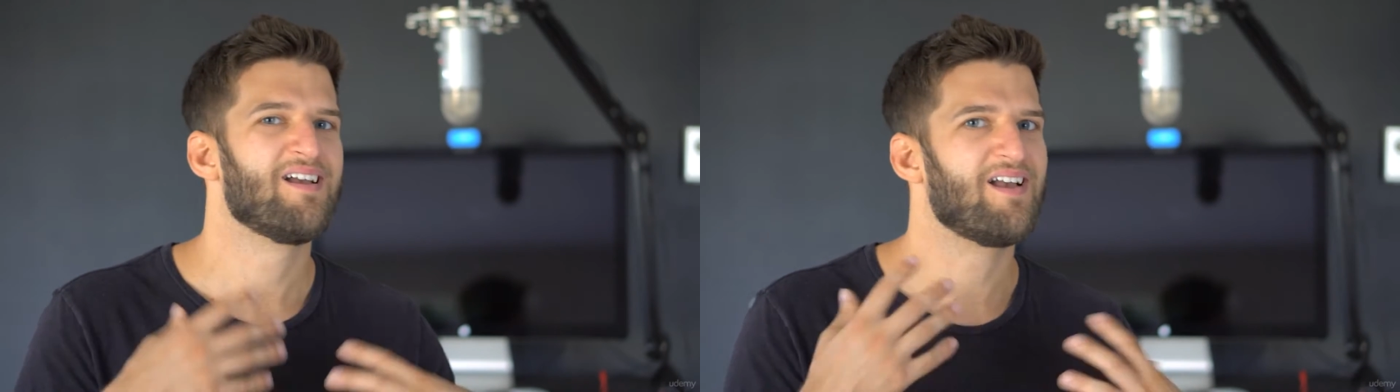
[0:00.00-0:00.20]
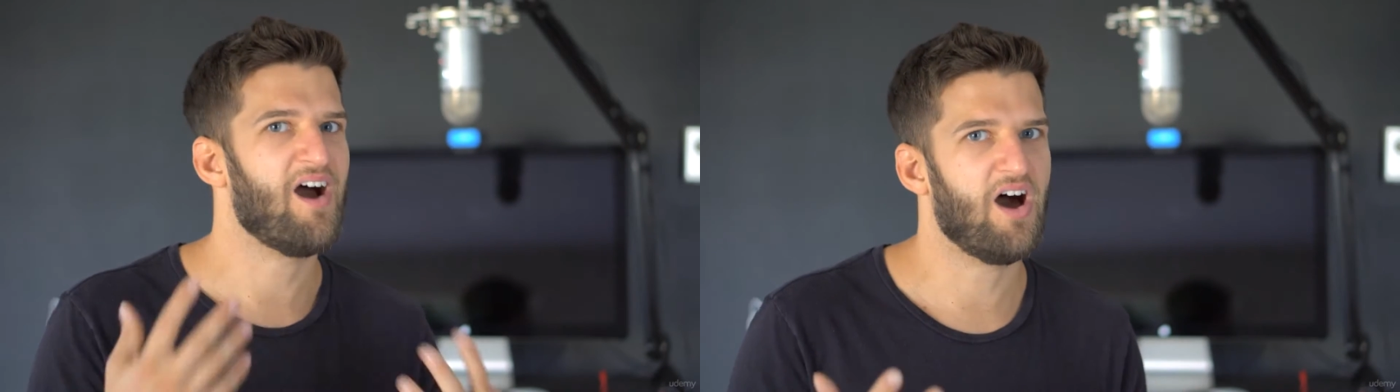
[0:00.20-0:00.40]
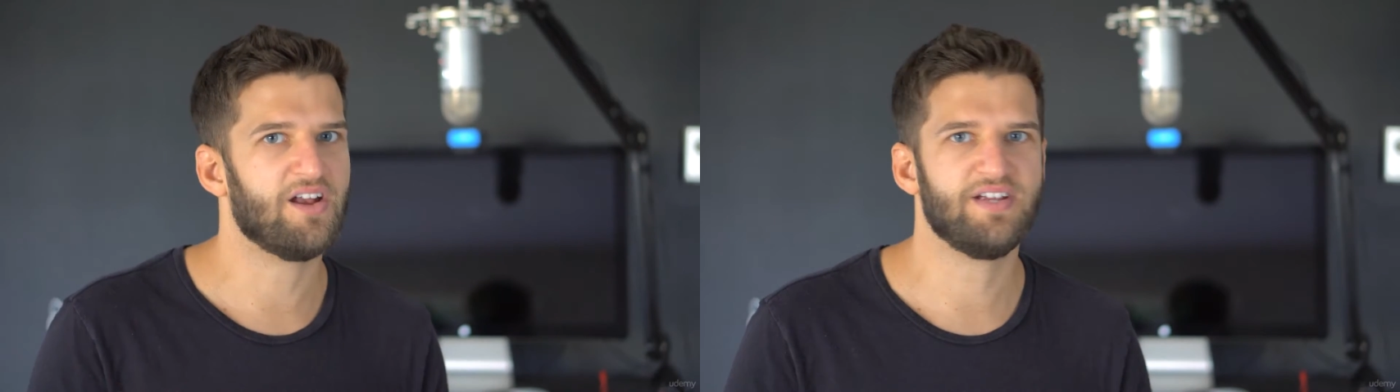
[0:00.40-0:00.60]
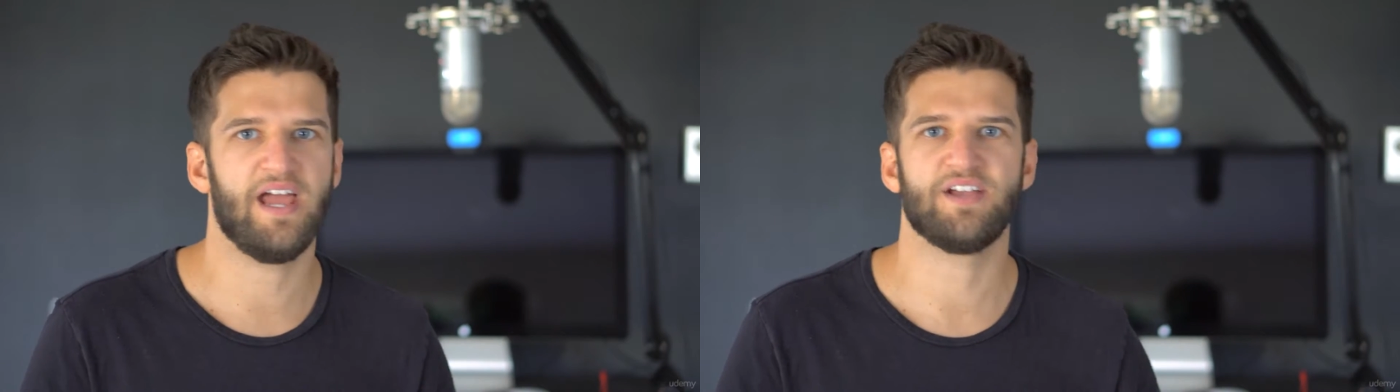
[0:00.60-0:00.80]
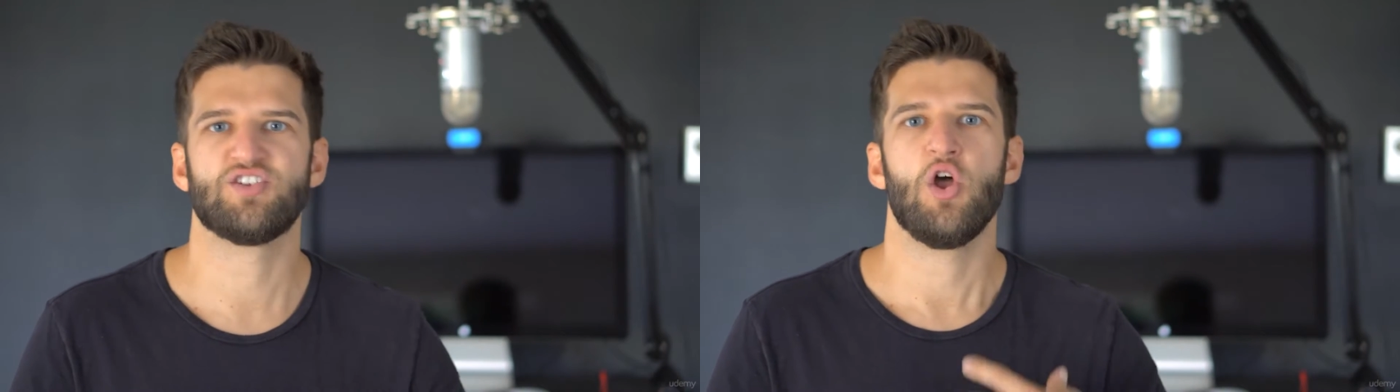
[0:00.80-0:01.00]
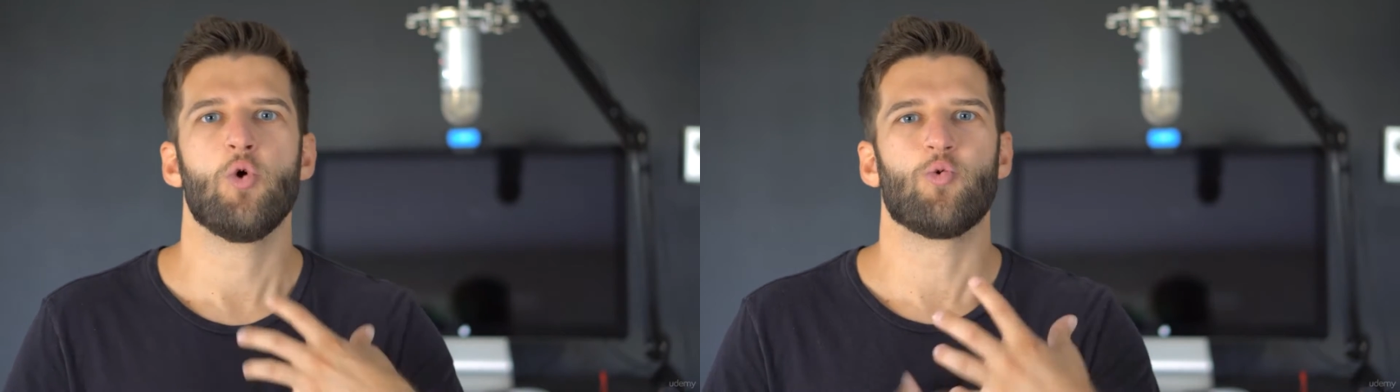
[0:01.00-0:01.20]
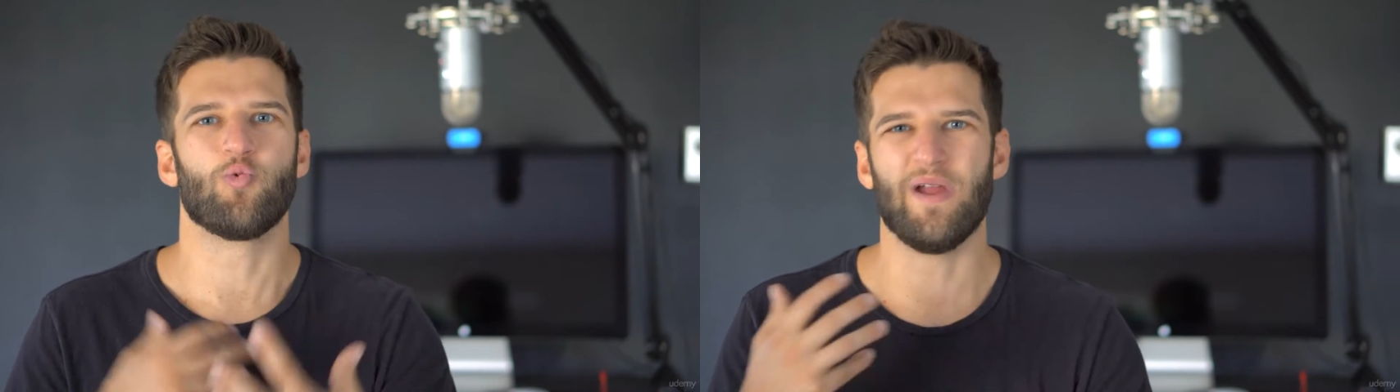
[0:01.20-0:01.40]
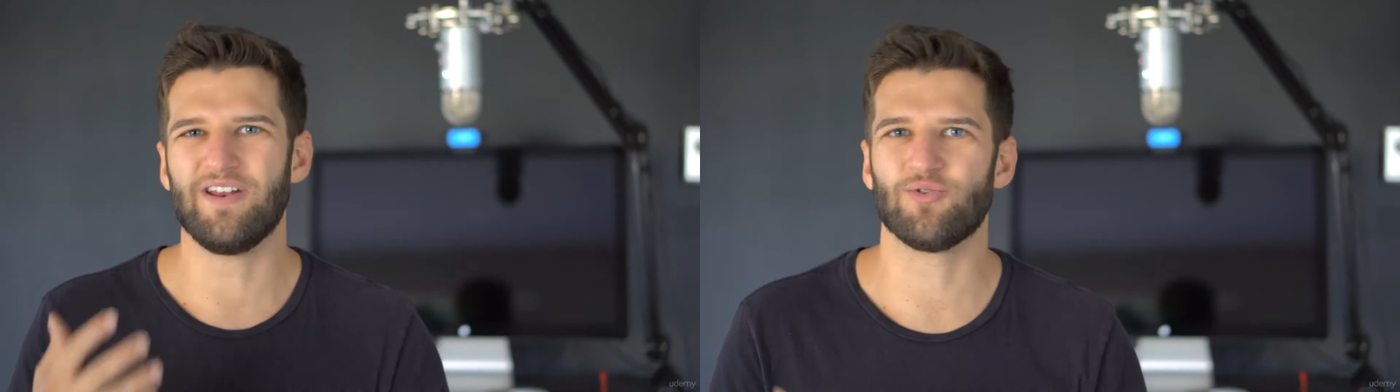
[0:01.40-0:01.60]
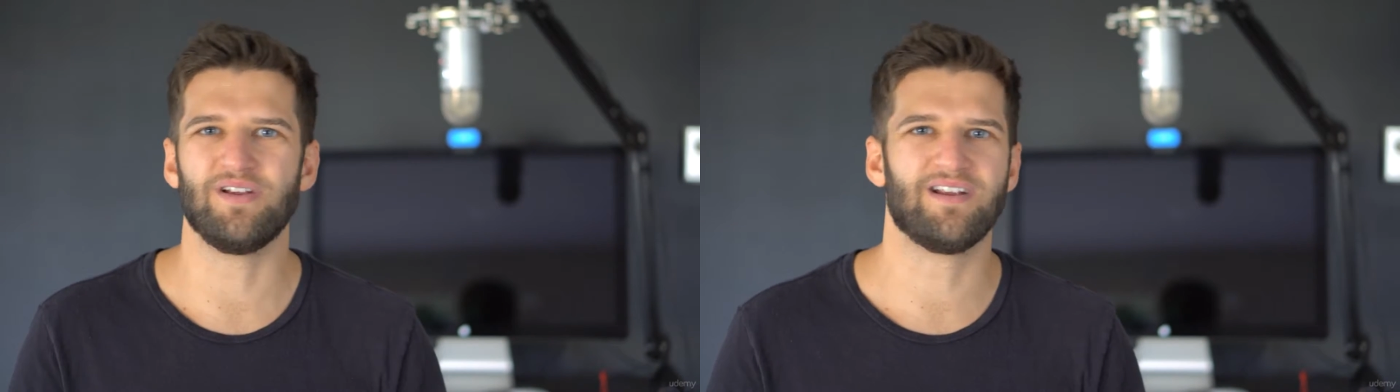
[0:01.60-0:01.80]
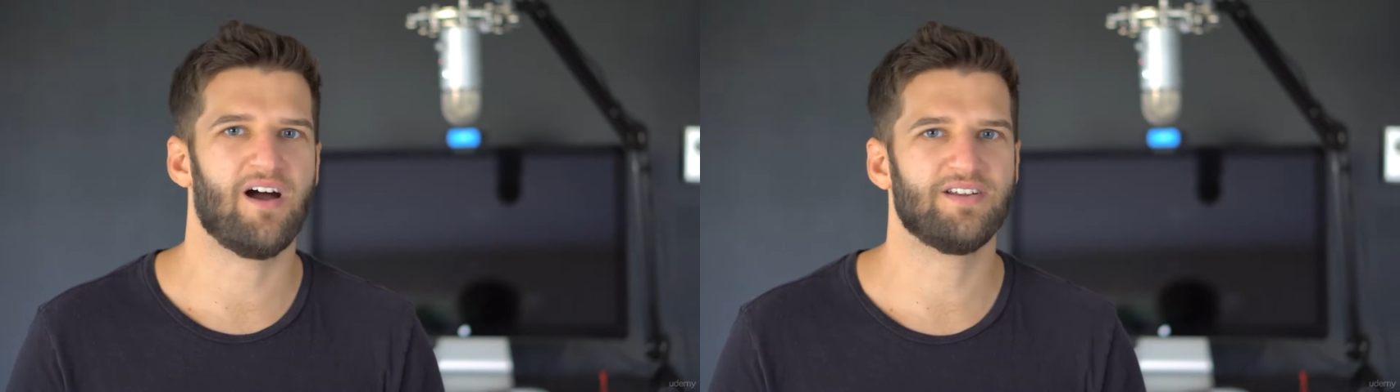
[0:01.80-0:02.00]
context,
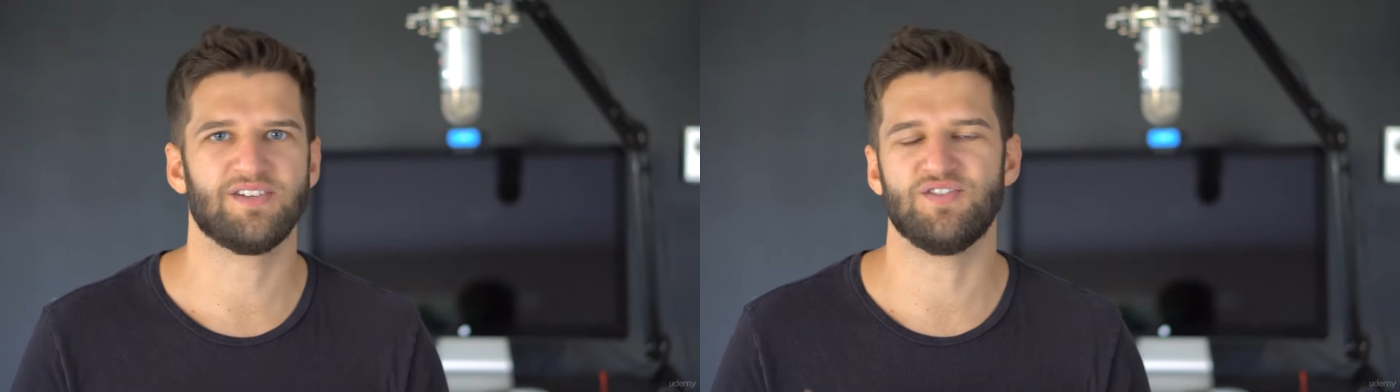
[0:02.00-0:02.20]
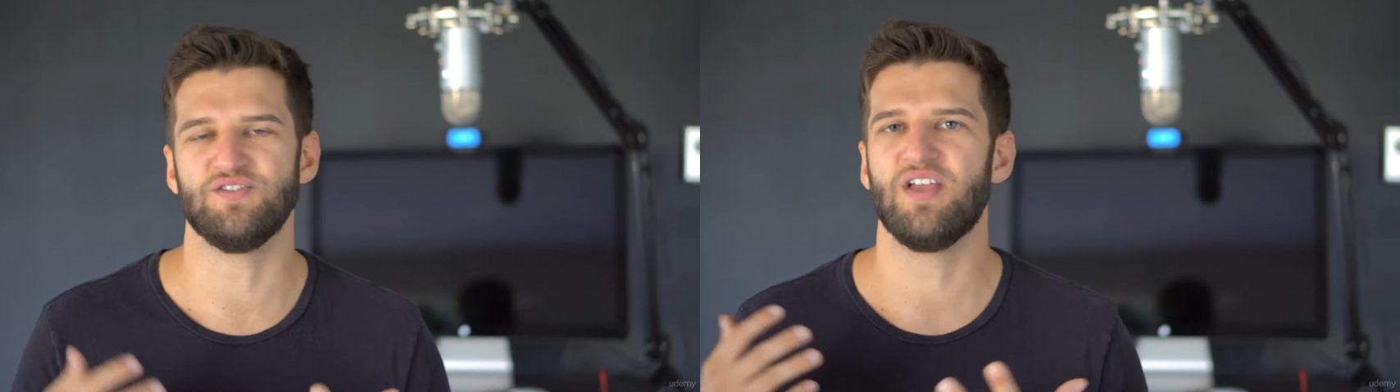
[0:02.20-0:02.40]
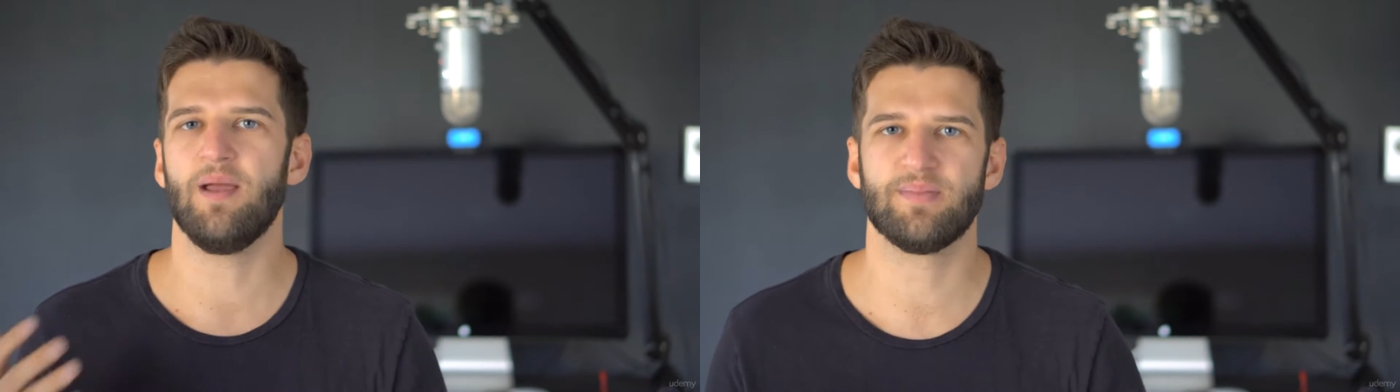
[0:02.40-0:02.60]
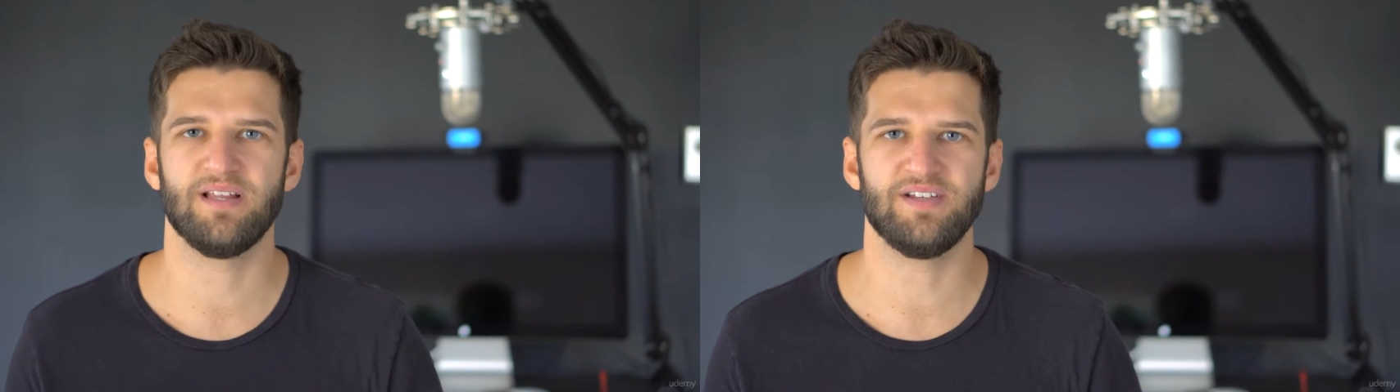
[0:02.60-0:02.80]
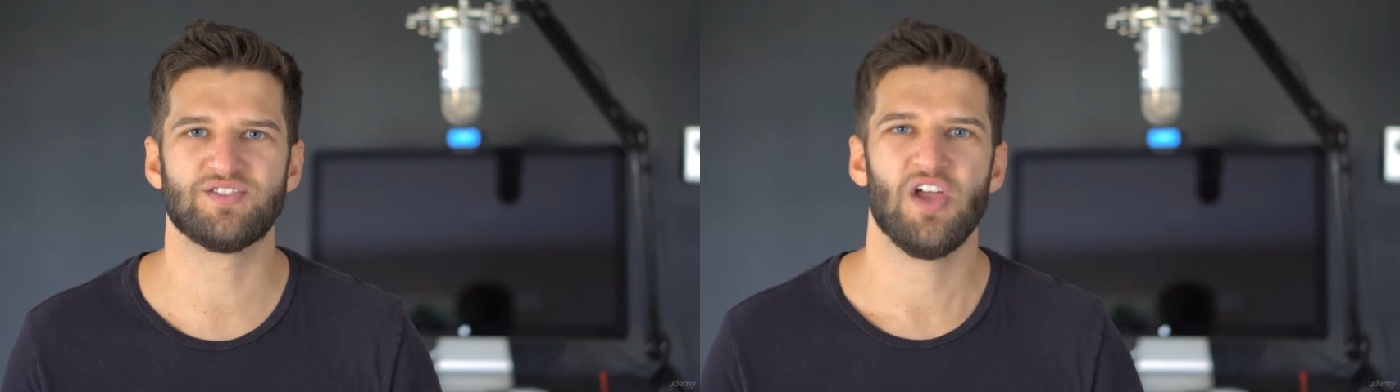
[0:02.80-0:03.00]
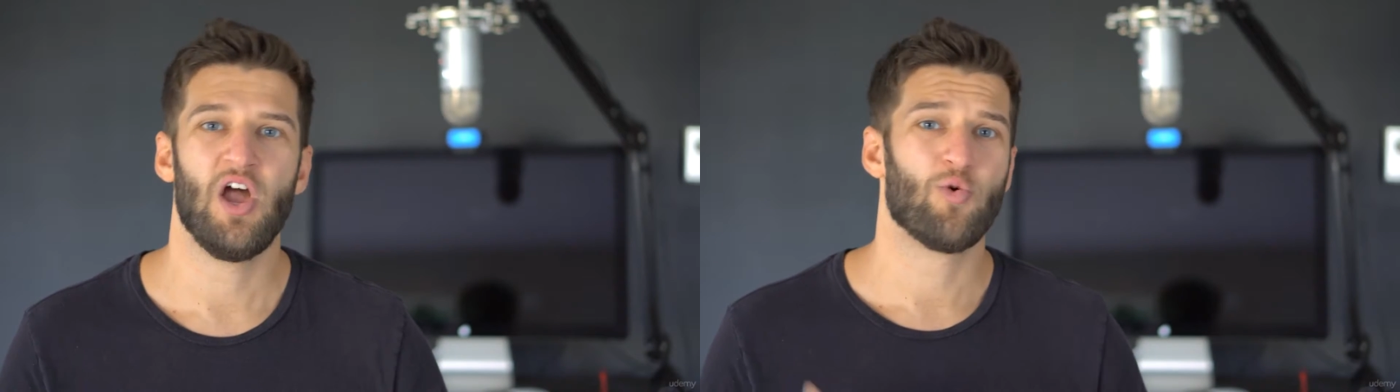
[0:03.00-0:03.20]
rendering context and templates,